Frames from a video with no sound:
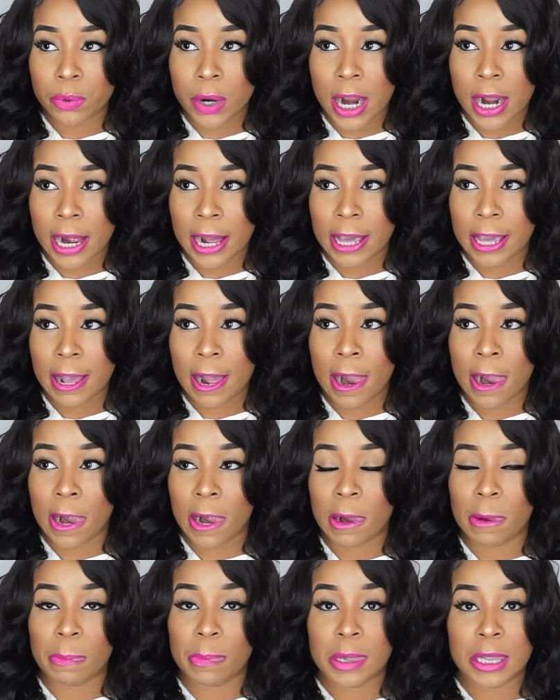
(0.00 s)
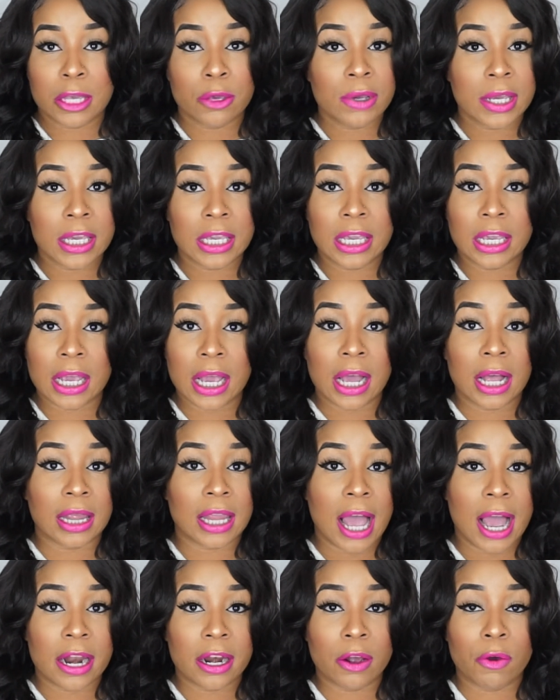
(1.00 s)
right, you can get a
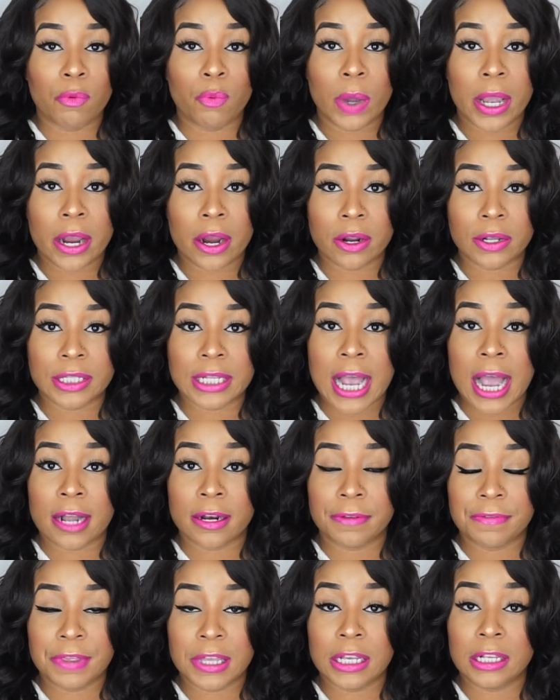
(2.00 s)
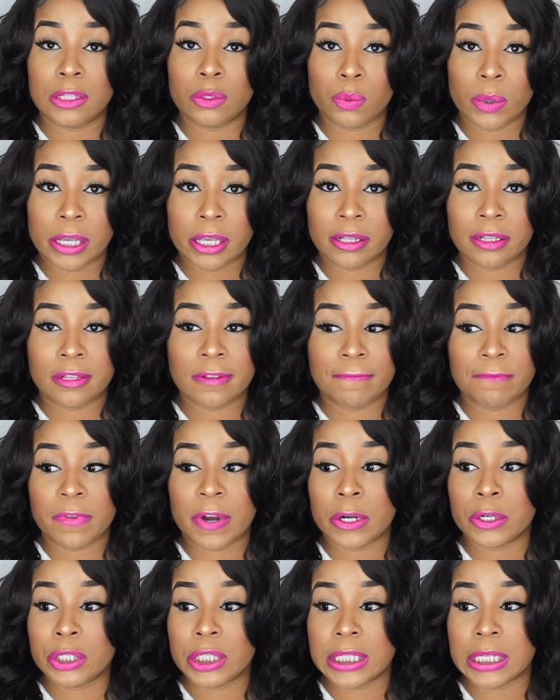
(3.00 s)
lot of wears out of these wigs
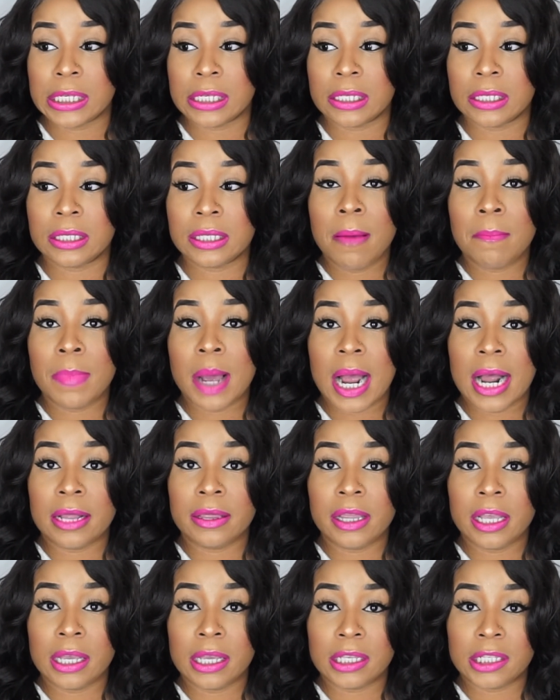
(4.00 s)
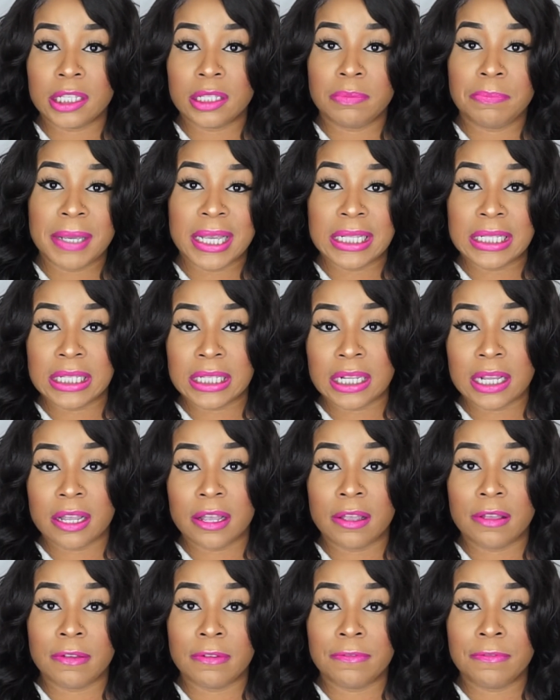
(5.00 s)
versus buying the
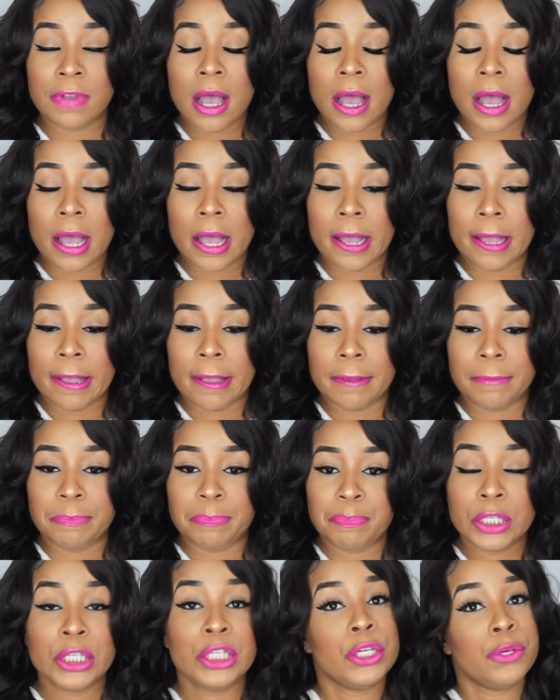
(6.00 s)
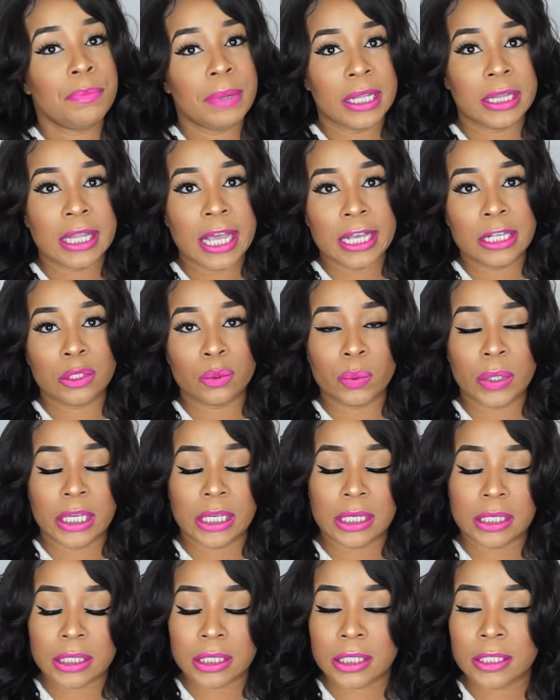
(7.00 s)
expensive human lace
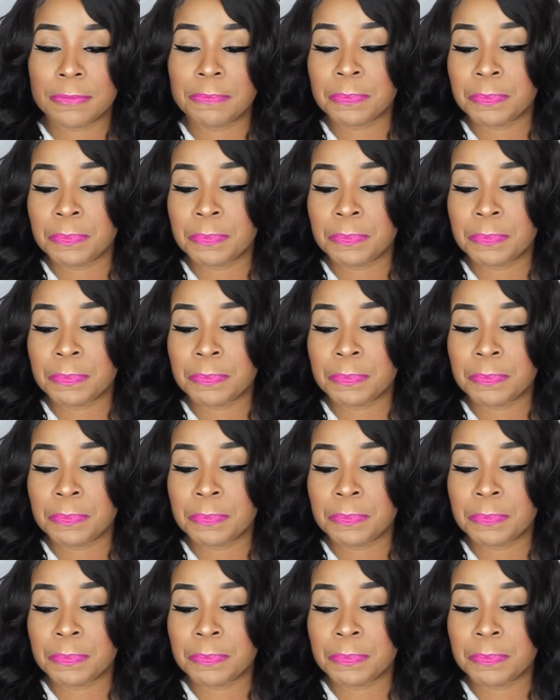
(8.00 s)
wigs.